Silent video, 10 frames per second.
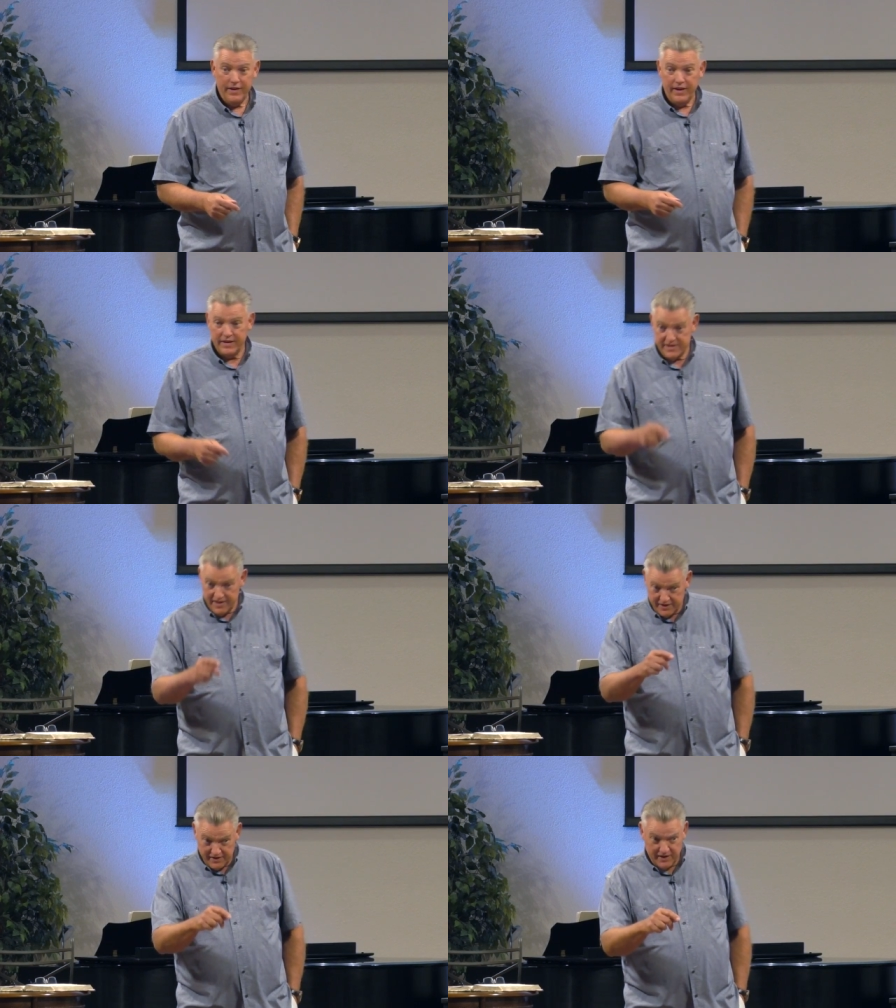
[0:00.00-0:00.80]
It's
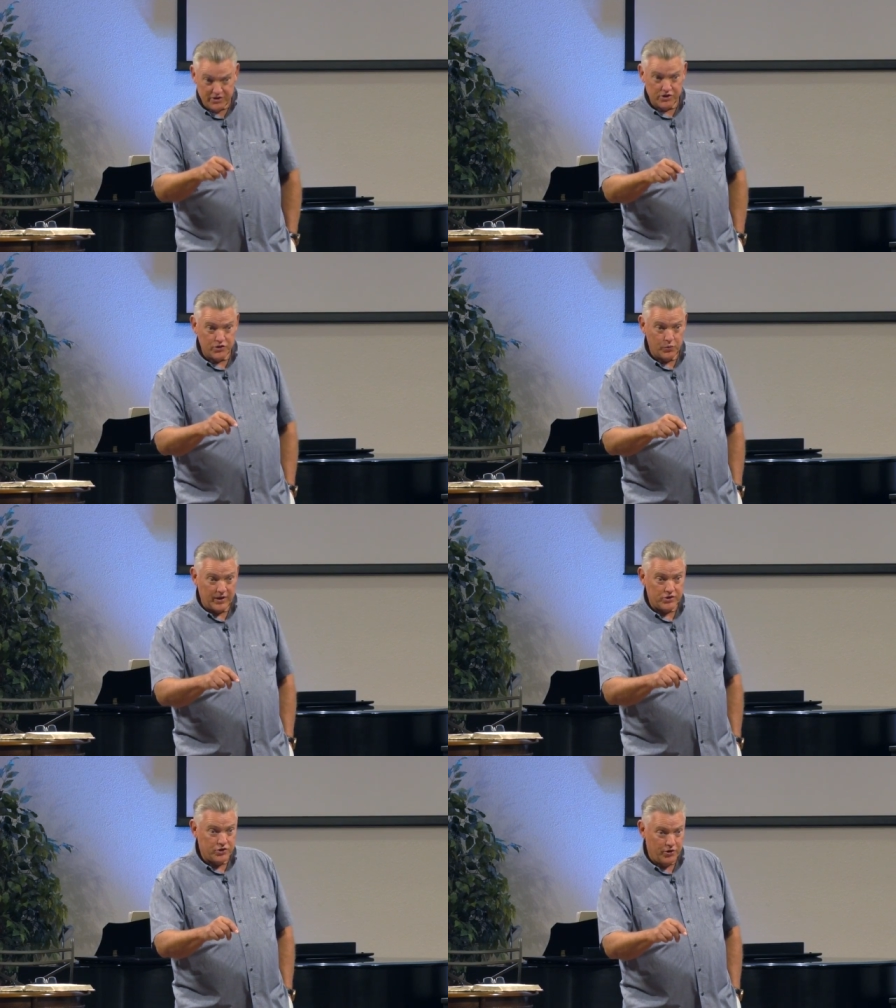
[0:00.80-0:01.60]
the ignition
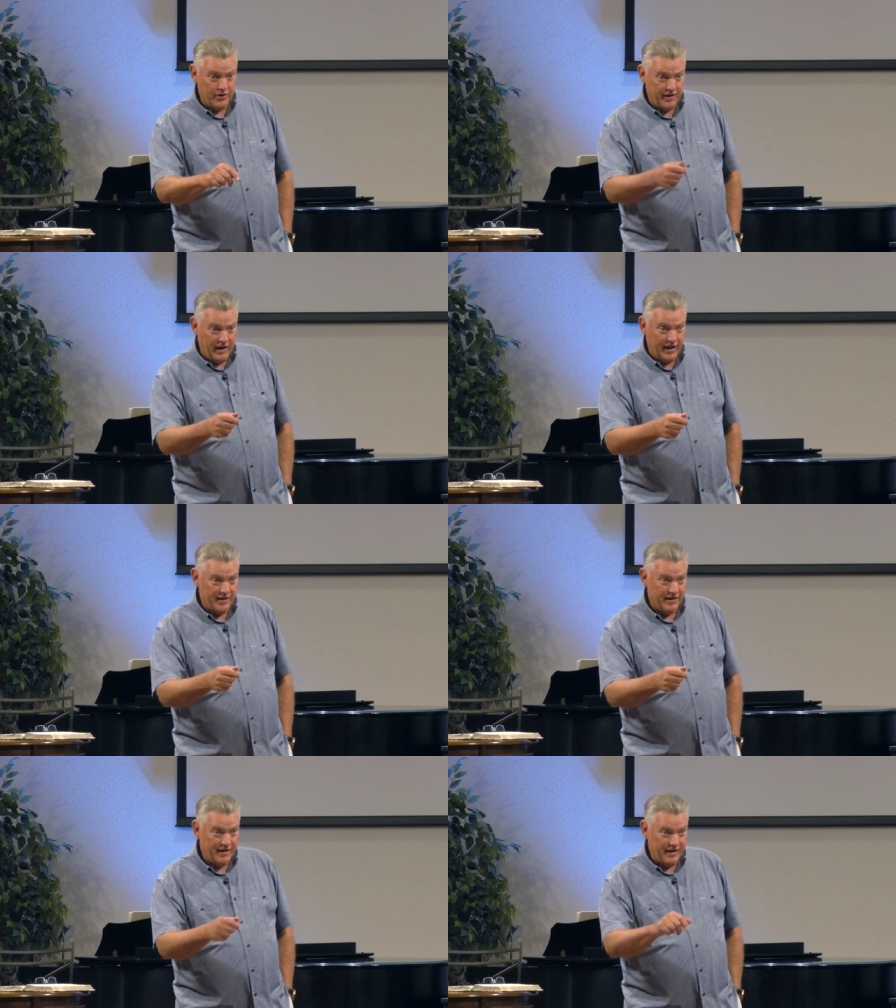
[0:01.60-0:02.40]
switch. Turn it
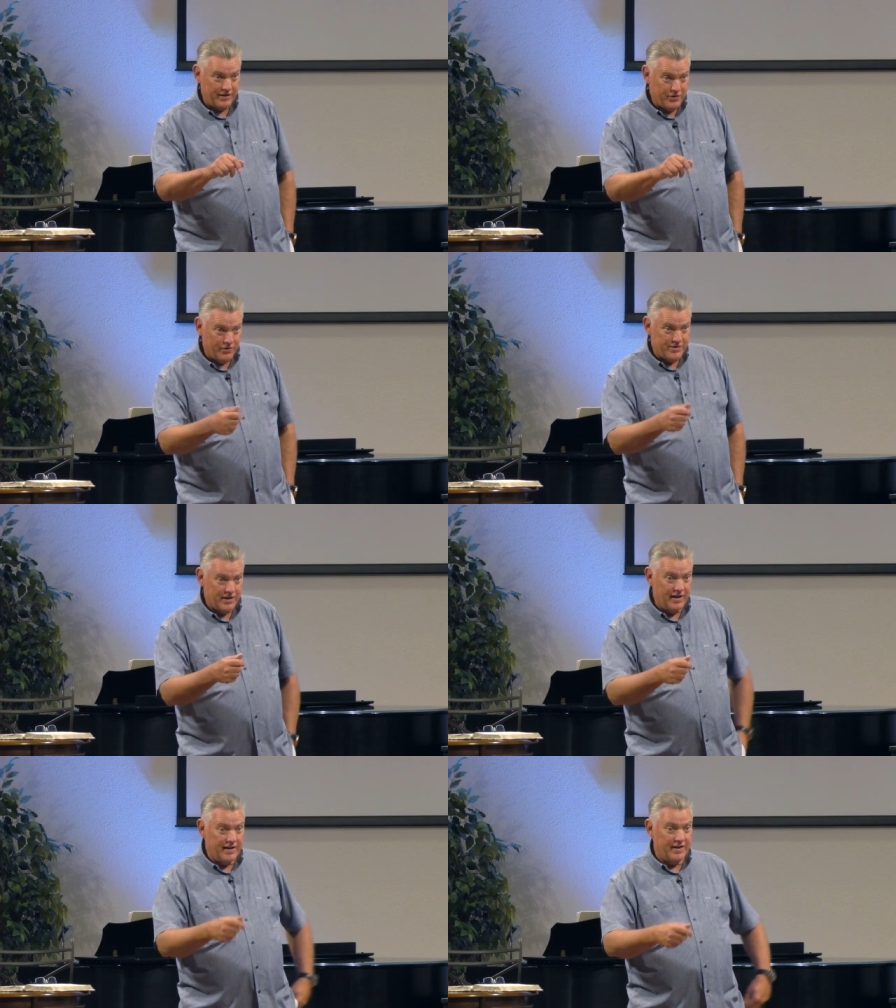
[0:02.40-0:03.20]
on. And he turns
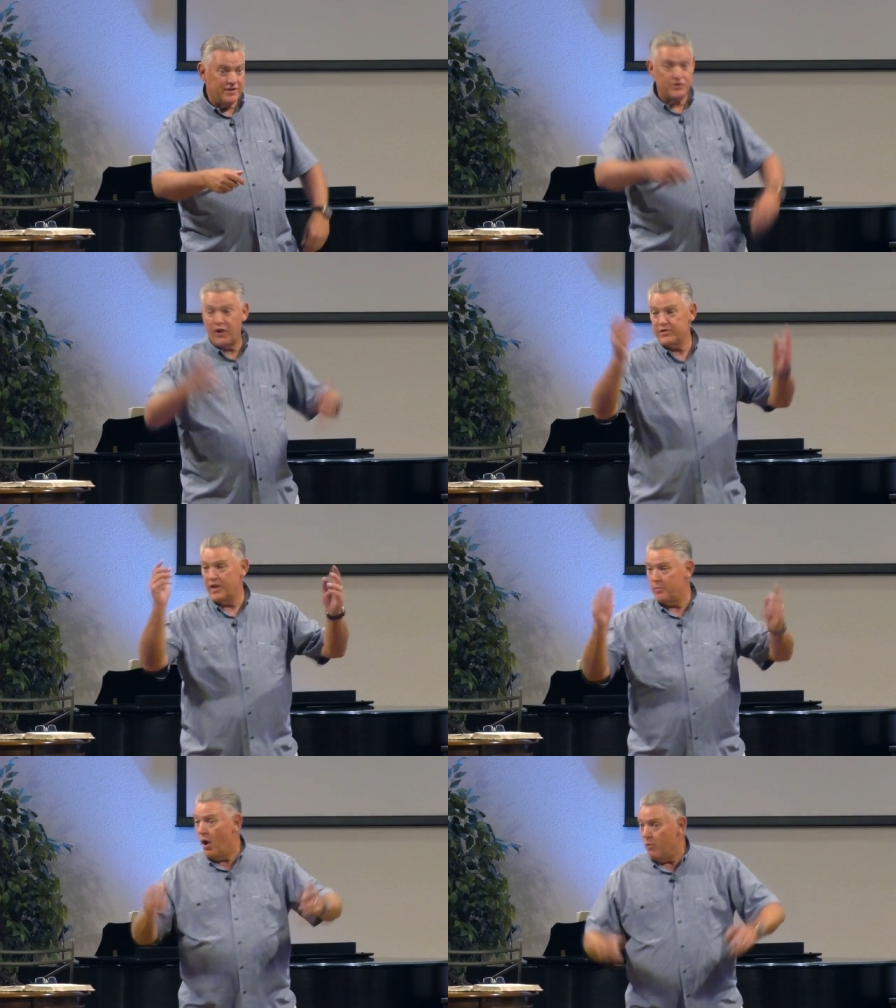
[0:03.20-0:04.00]
it on and it starts up.